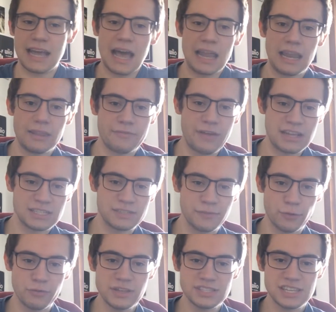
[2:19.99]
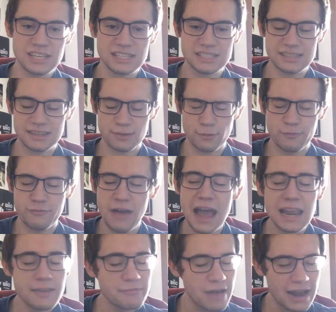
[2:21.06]
Out like the festival. This is
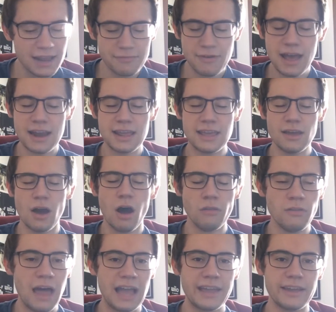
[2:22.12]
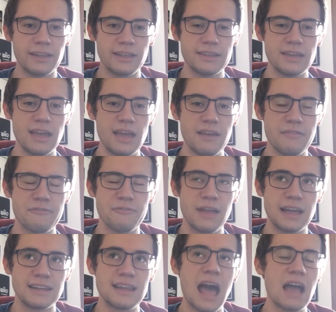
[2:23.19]
very, very, very unlikely, if
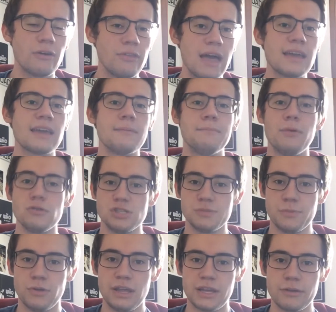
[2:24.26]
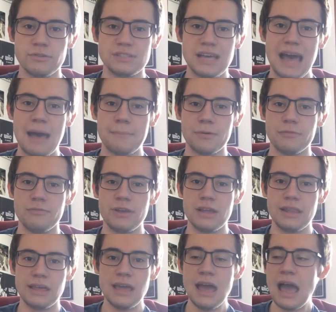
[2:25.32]
like nigh on like impossible, like going to happen
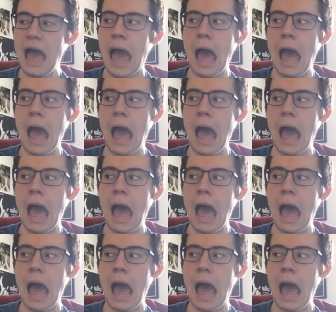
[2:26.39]
really.